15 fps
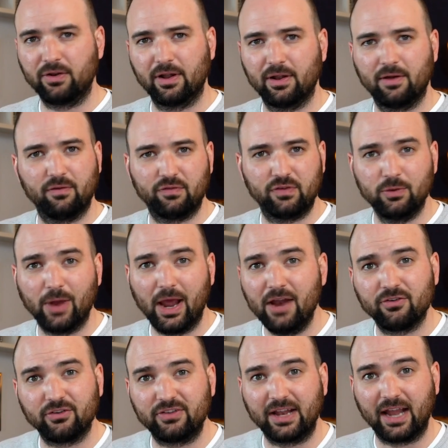a few
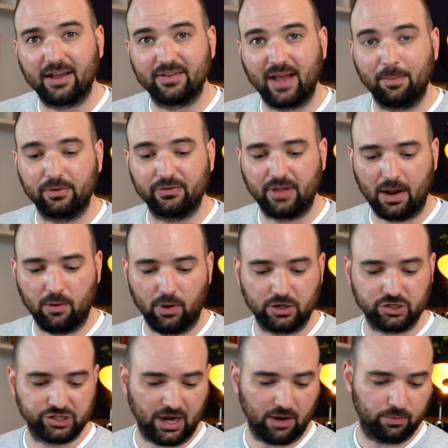interesting examples that I want to
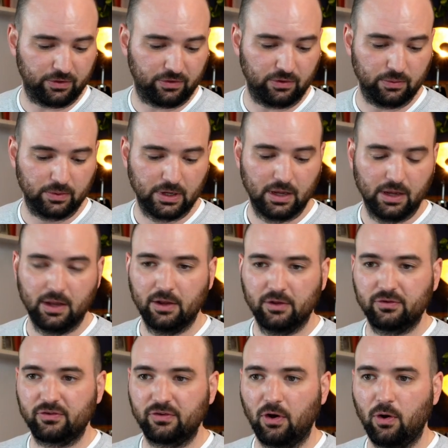share with you.
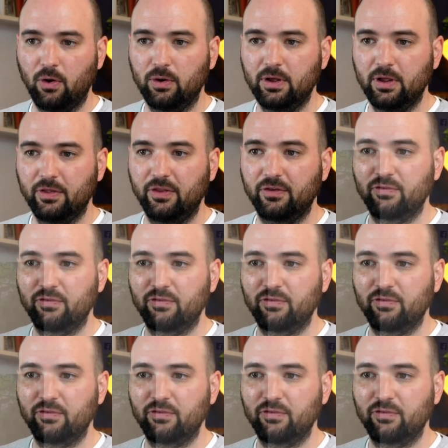So this